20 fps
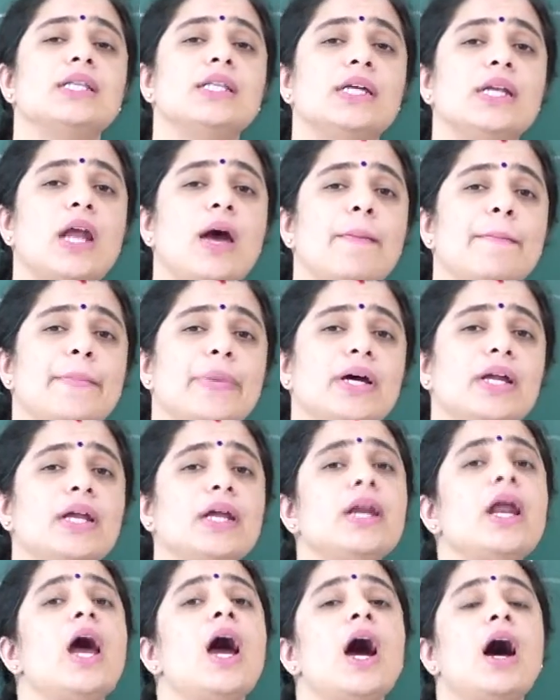the number
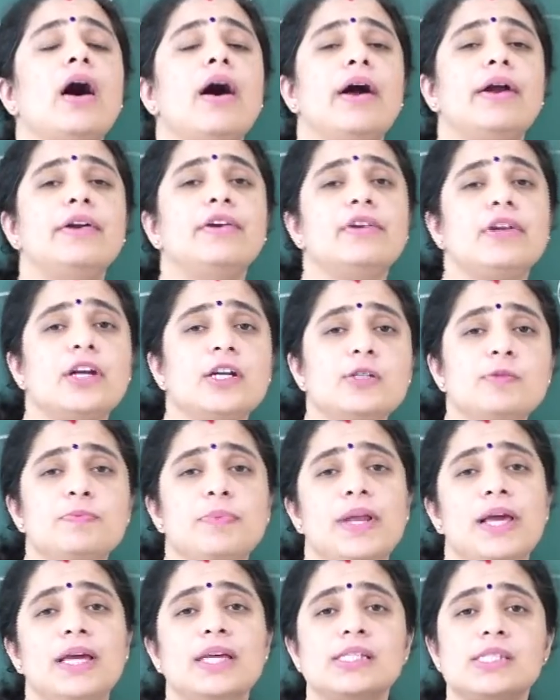in 100
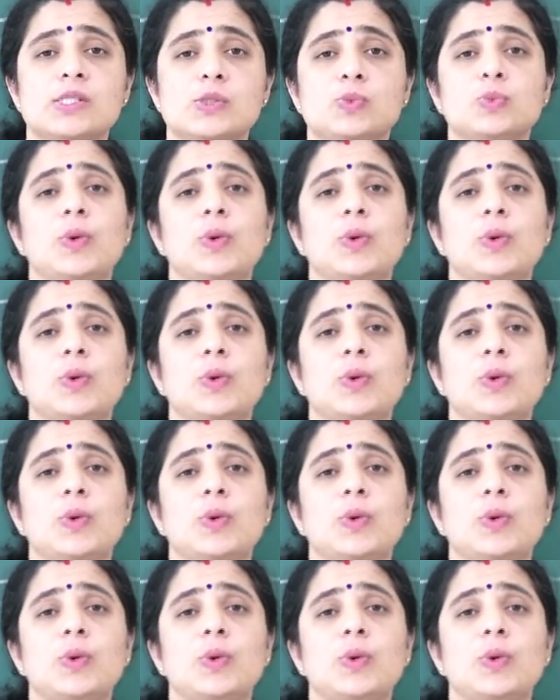place,